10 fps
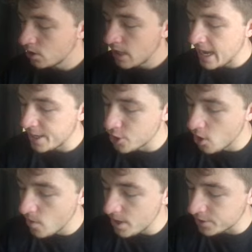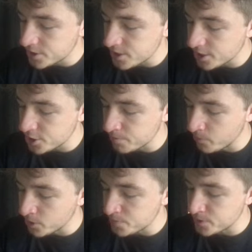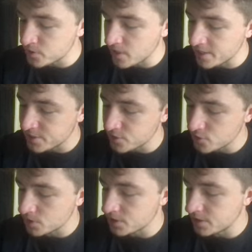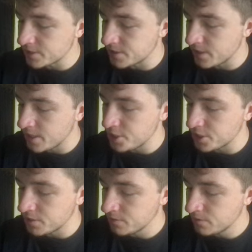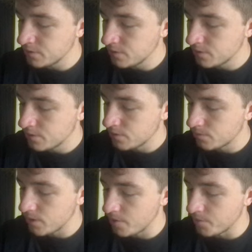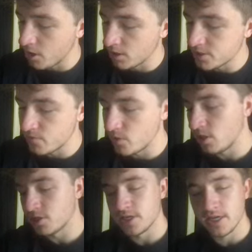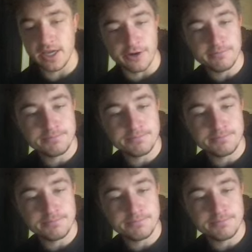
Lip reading: had no intersection points besides the source and the destination, right? Regardless of what it looks like here,